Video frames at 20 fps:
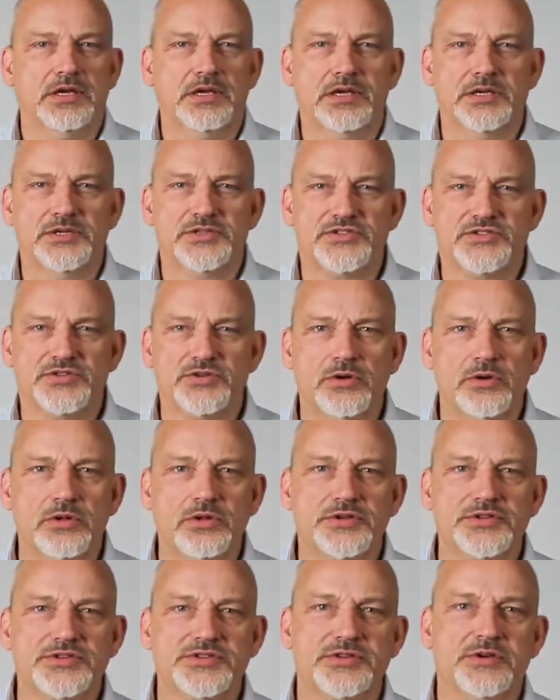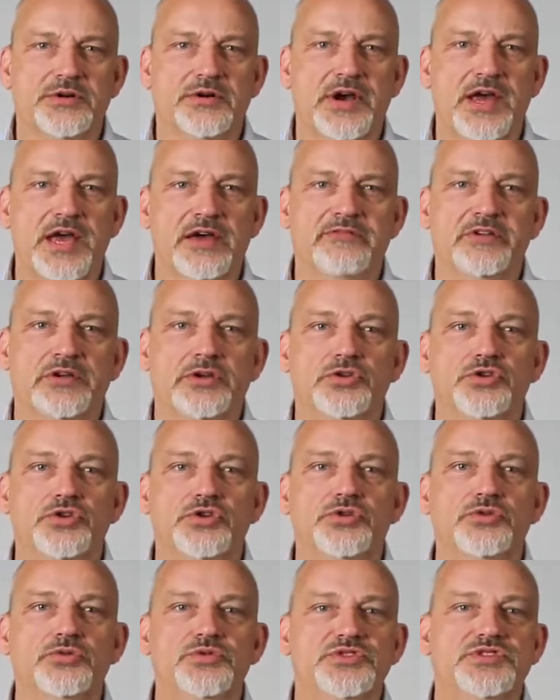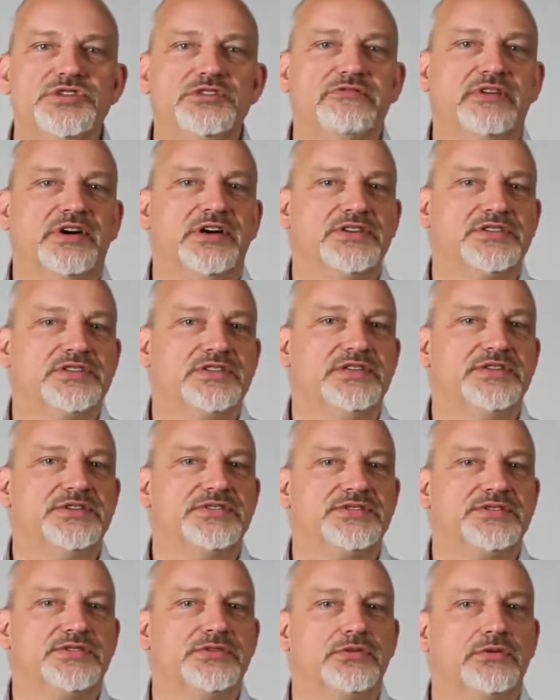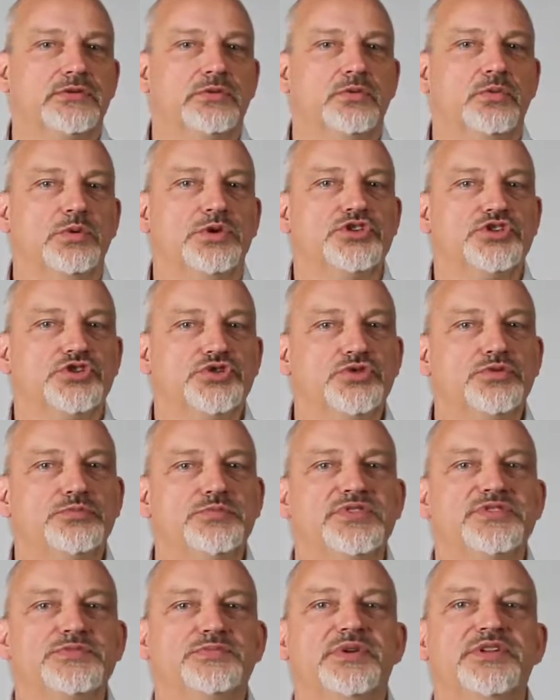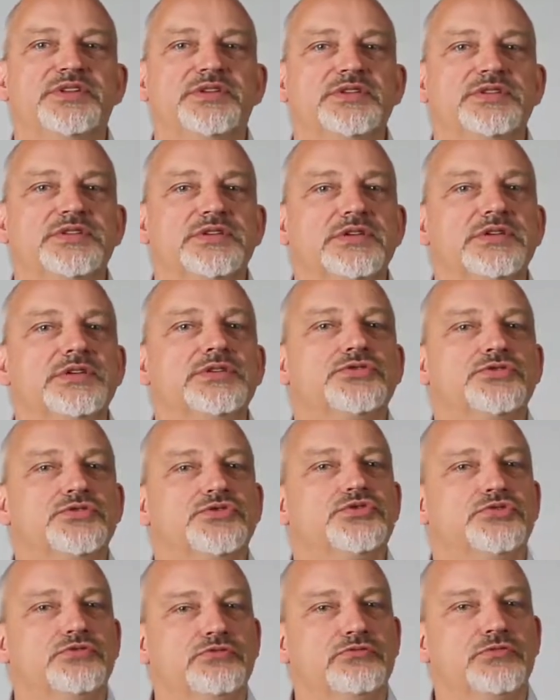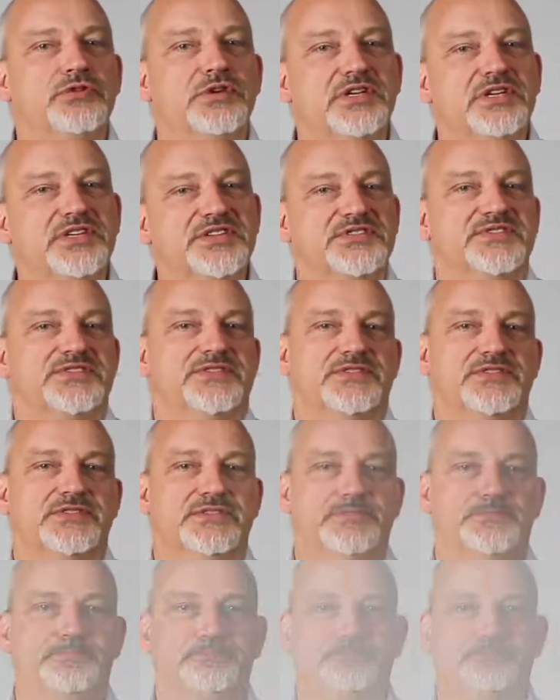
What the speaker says: Installers are having a huge device list, which should be split into 2 lists.